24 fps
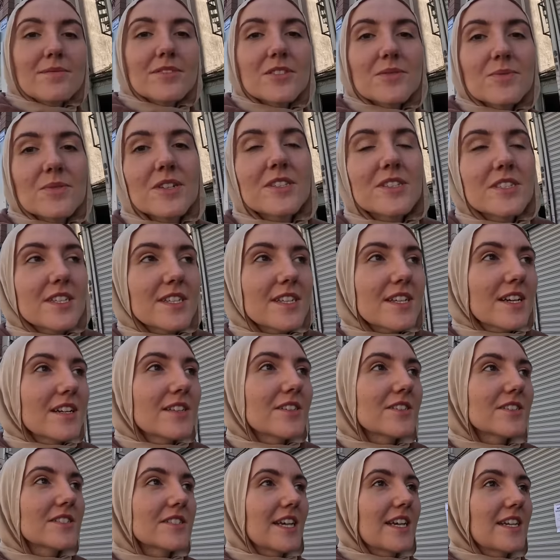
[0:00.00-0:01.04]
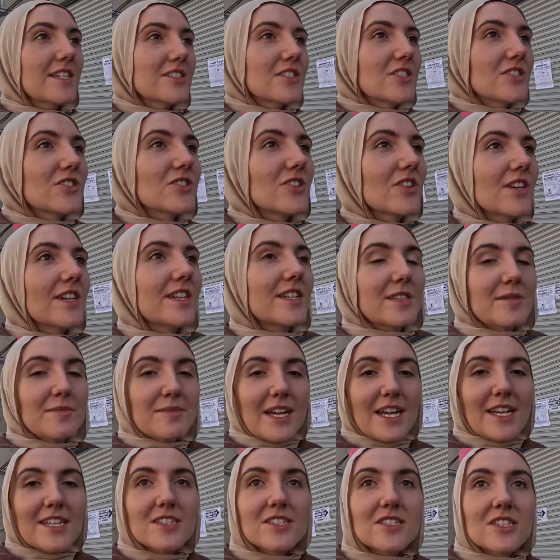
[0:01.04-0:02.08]
has walked to the other side to join the
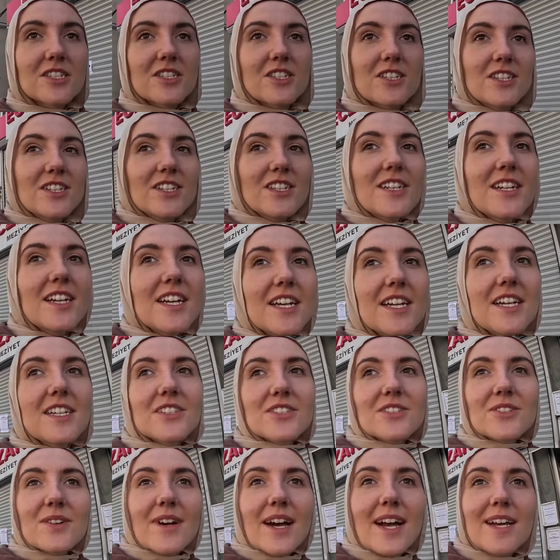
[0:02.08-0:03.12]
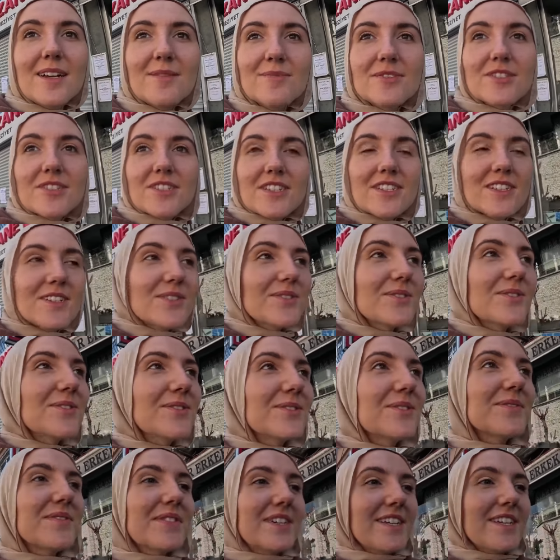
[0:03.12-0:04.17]
men's queue. So I'm just gonna go over